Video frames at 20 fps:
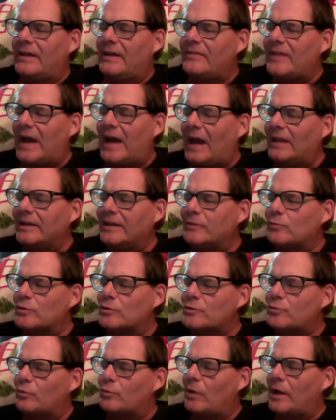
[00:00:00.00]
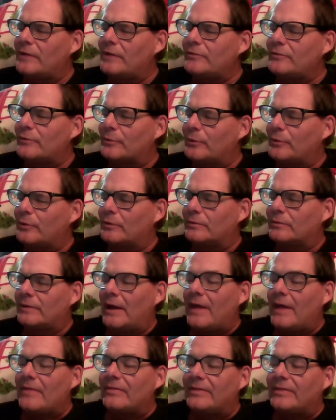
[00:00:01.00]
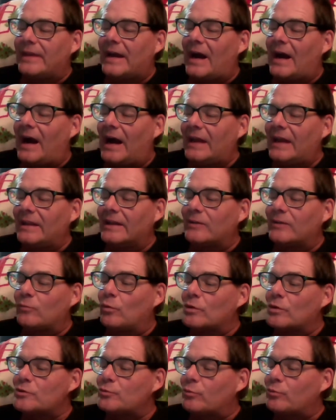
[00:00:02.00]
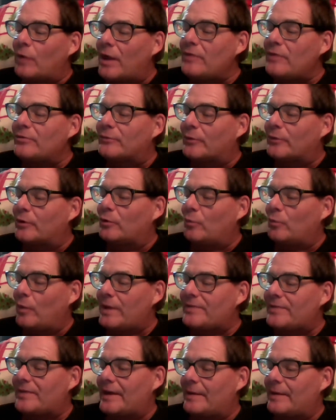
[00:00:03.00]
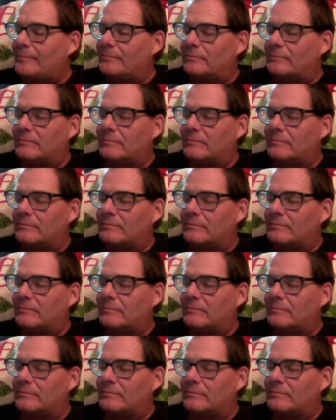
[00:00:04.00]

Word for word: The island was run through the island was run through with them,